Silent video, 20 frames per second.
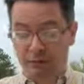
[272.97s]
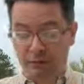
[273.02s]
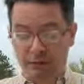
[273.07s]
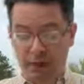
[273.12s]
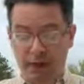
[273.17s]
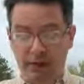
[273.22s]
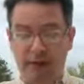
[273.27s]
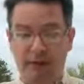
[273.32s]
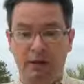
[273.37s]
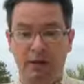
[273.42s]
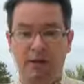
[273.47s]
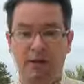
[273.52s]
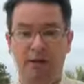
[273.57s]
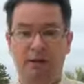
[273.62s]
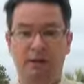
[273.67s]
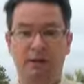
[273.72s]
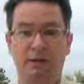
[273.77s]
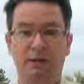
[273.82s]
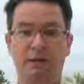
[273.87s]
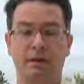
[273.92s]

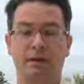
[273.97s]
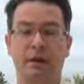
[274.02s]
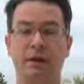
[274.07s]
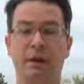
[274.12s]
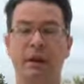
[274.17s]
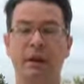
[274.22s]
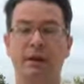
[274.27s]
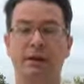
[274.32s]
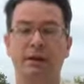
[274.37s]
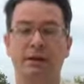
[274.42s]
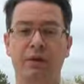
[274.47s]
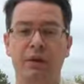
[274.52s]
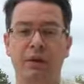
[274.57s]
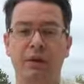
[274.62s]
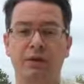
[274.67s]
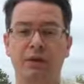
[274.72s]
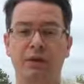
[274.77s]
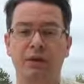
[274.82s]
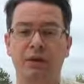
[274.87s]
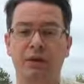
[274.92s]
Ventresca is the highest
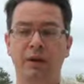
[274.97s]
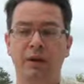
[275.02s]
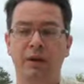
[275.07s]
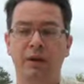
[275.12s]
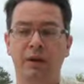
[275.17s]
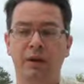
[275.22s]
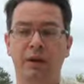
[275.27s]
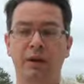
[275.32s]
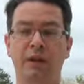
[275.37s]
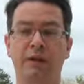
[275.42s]
grade of tuna.